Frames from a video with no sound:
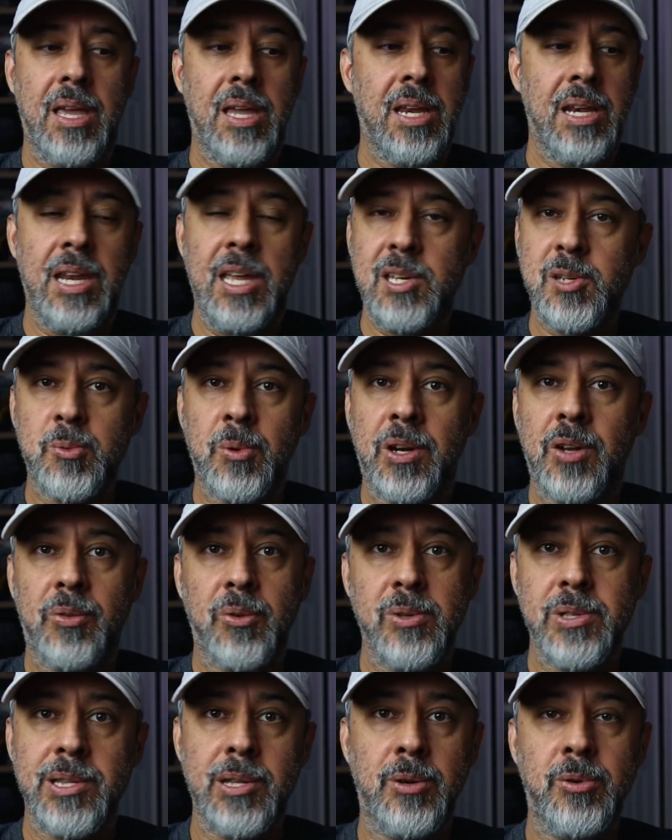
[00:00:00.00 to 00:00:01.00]
in each one of
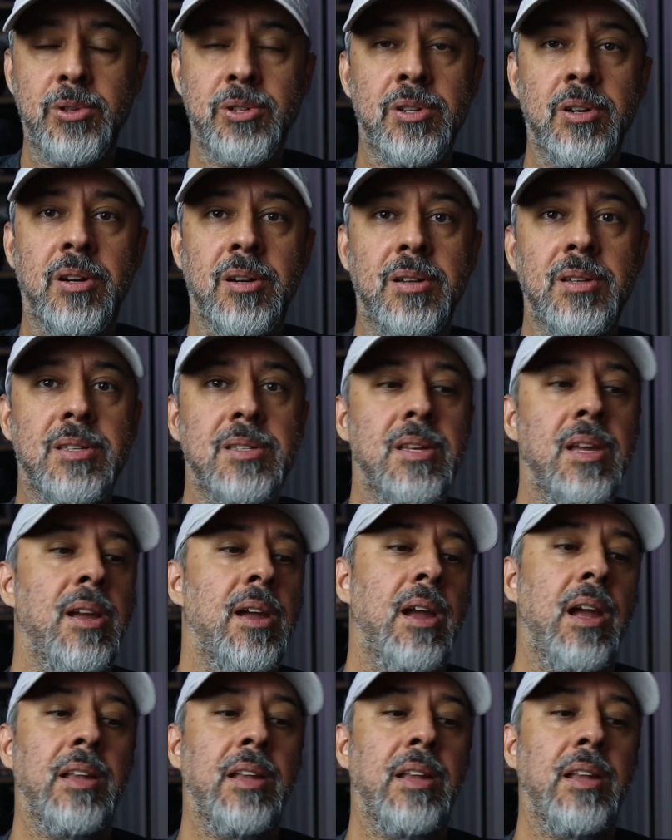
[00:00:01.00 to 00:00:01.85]
those little chunks